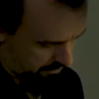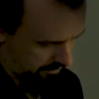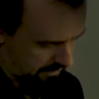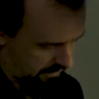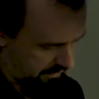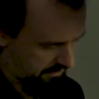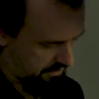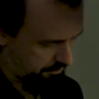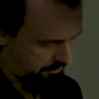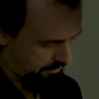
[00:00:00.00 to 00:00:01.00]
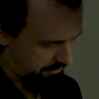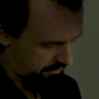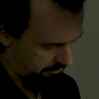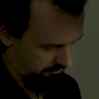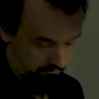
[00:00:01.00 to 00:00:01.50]
yeah, I'll just poke them
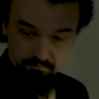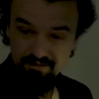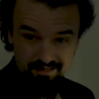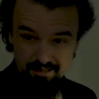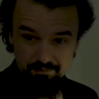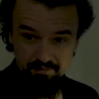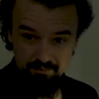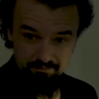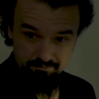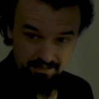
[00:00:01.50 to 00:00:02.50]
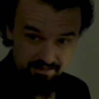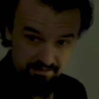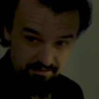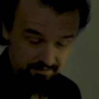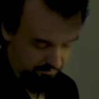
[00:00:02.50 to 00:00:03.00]
through. I
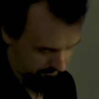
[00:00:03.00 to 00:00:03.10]
didn't